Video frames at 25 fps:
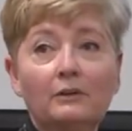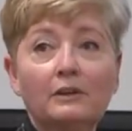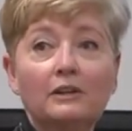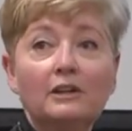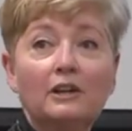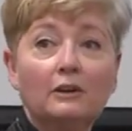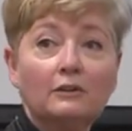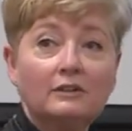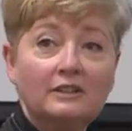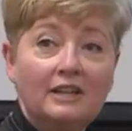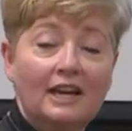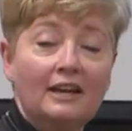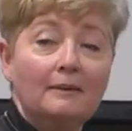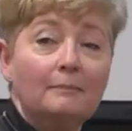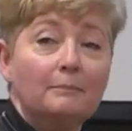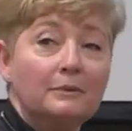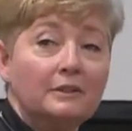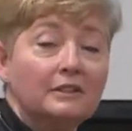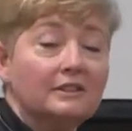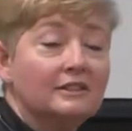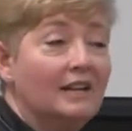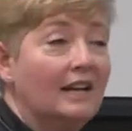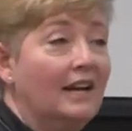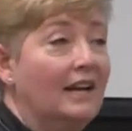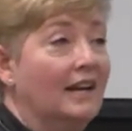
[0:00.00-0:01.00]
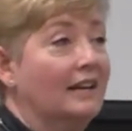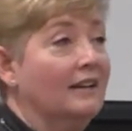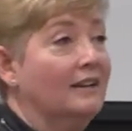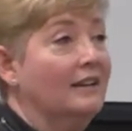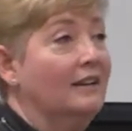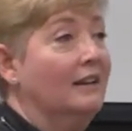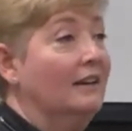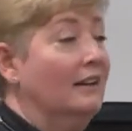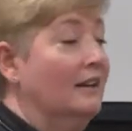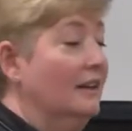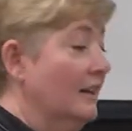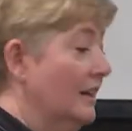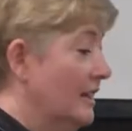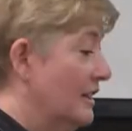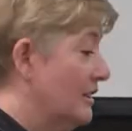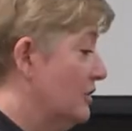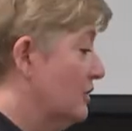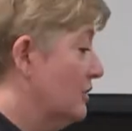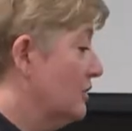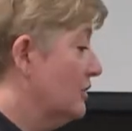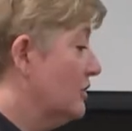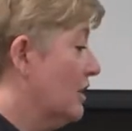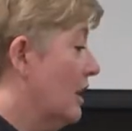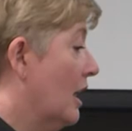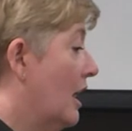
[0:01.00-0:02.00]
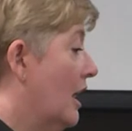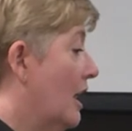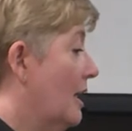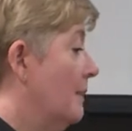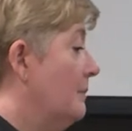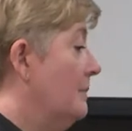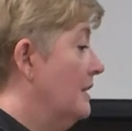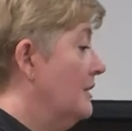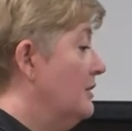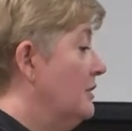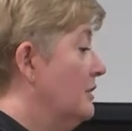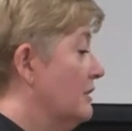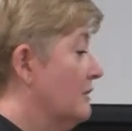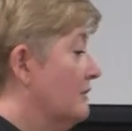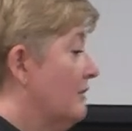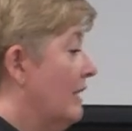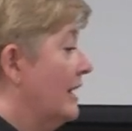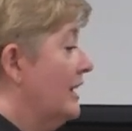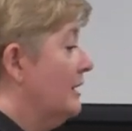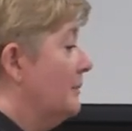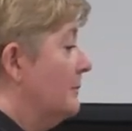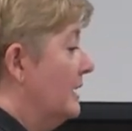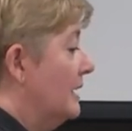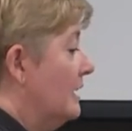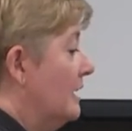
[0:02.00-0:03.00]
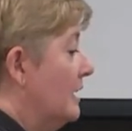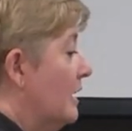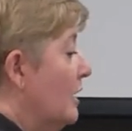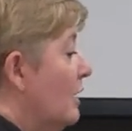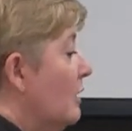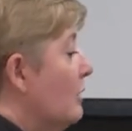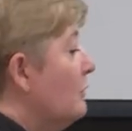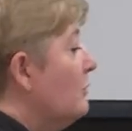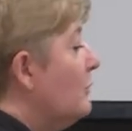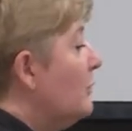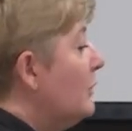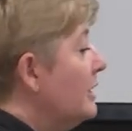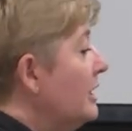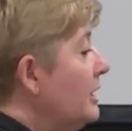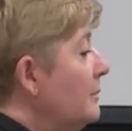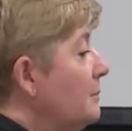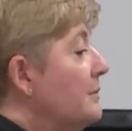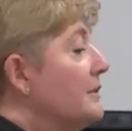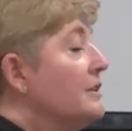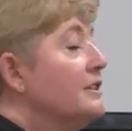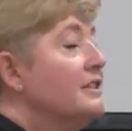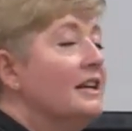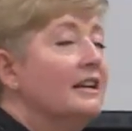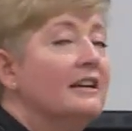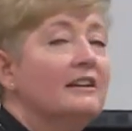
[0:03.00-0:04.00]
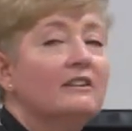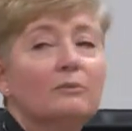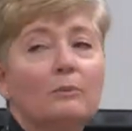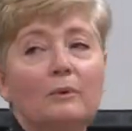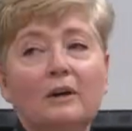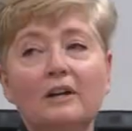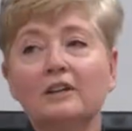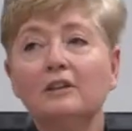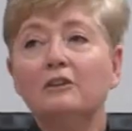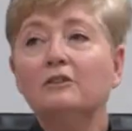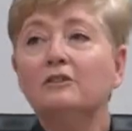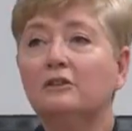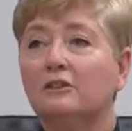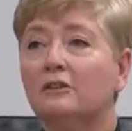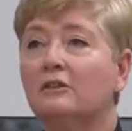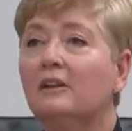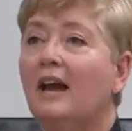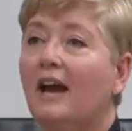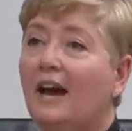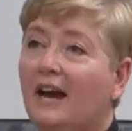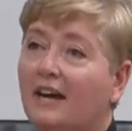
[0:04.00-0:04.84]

only know 10% is your job and your environment. 40% is what you do to